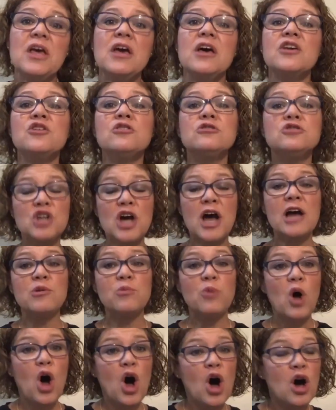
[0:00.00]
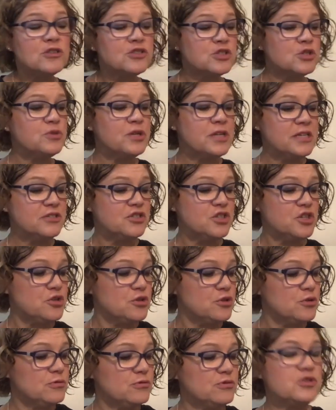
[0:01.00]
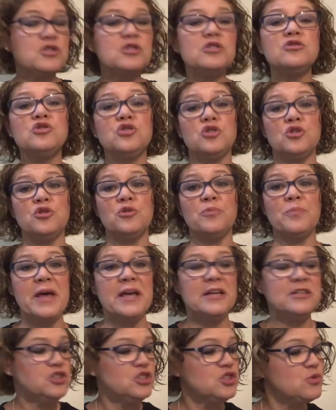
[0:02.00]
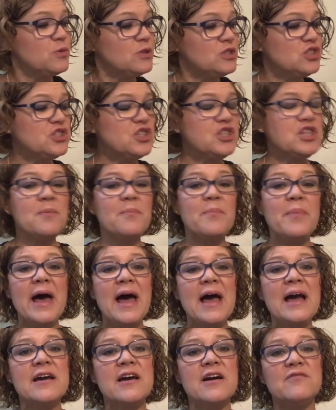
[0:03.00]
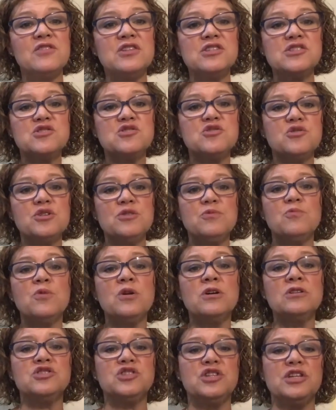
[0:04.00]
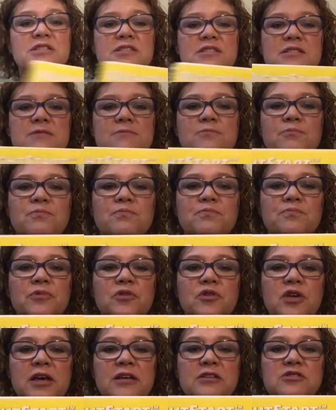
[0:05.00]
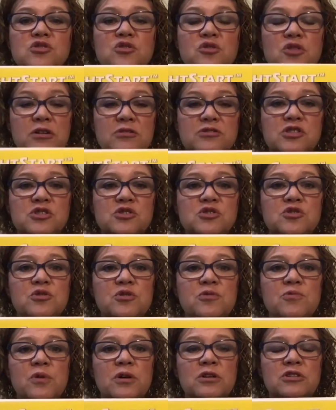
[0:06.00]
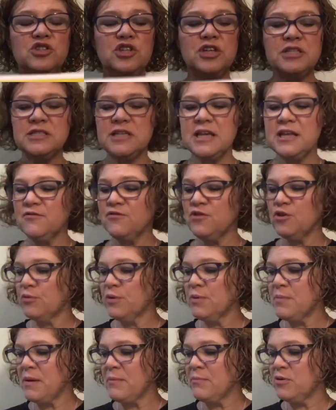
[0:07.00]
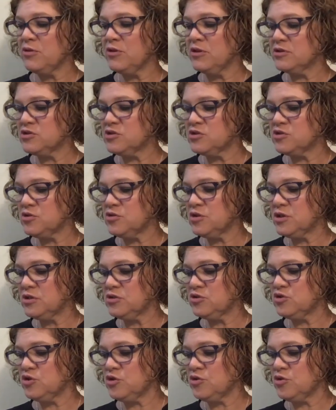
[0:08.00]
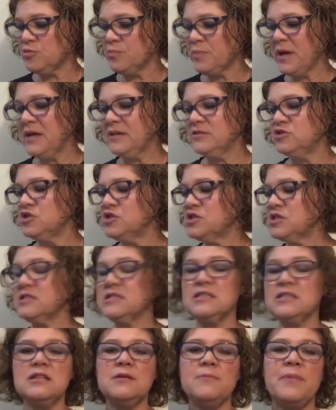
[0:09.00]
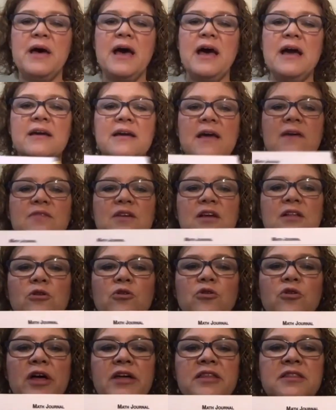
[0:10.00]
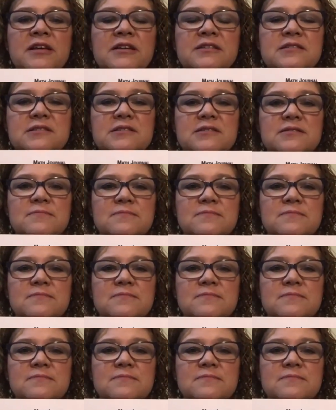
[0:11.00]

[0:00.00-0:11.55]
Your child will also need to use the journal pages, which is in the back of the student worksheets. Okay, so there's the student worksheets, and if you'll remember, the student journal pages is in the back, and they look like this.